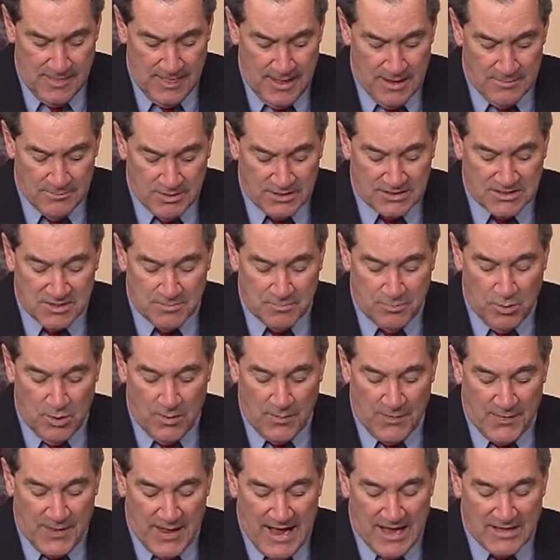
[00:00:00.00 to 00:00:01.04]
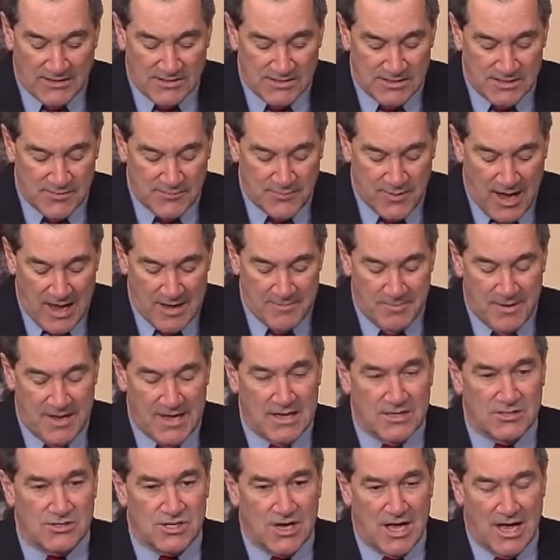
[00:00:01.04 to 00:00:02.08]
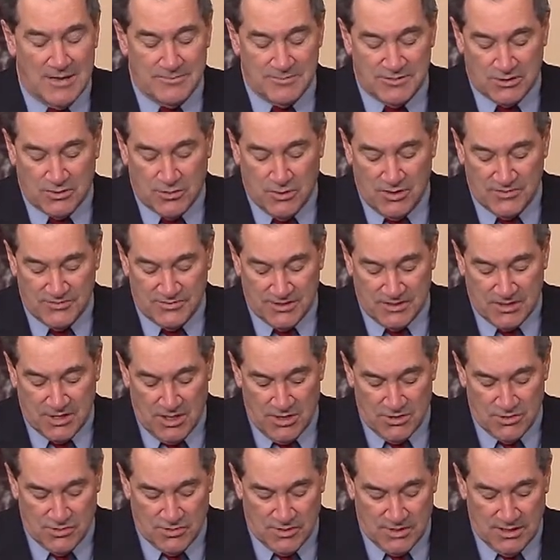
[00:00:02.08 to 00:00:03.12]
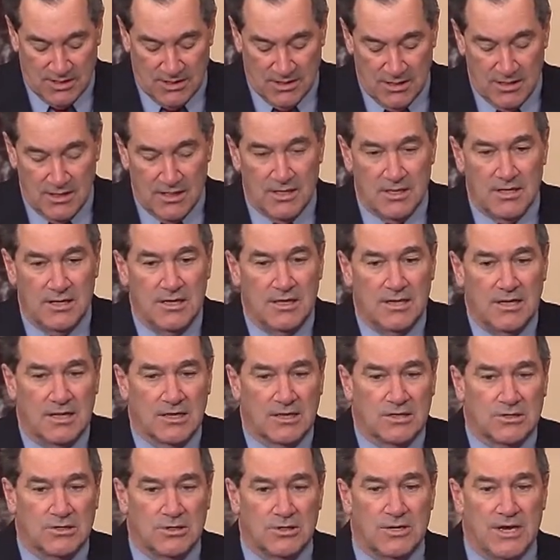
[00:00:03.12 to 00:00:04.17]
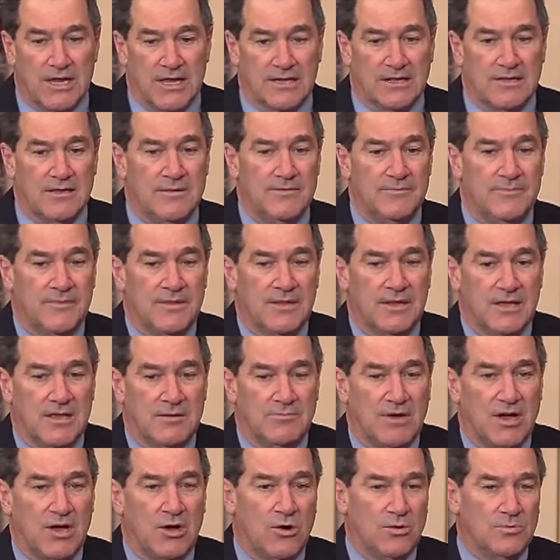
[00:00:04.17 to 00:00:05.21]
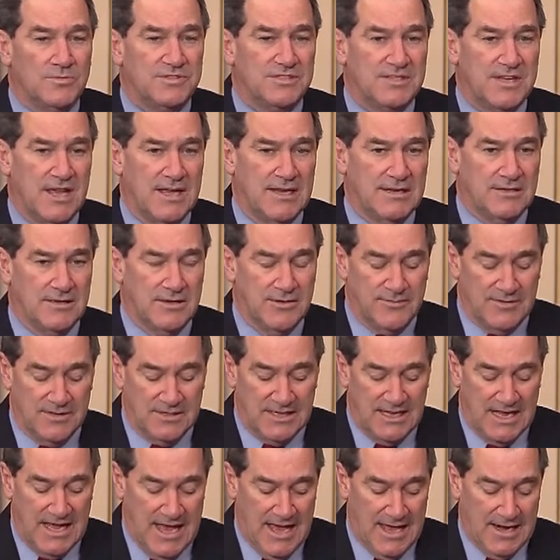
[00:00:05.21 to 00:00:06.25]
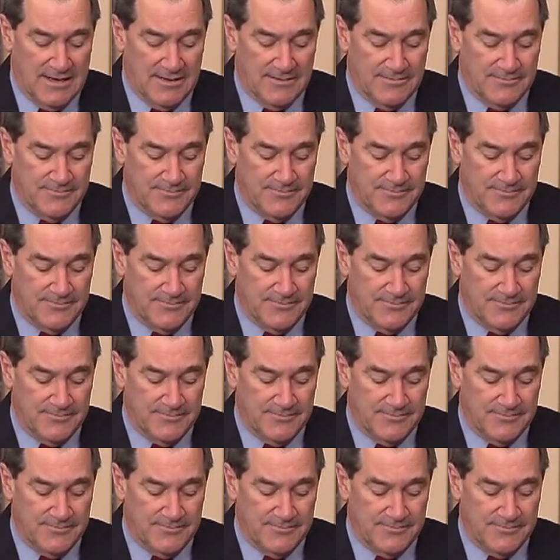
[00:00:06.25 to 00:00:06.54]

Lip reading: but support thousands of high-paying jobs across the country, including in my home state of Indiana.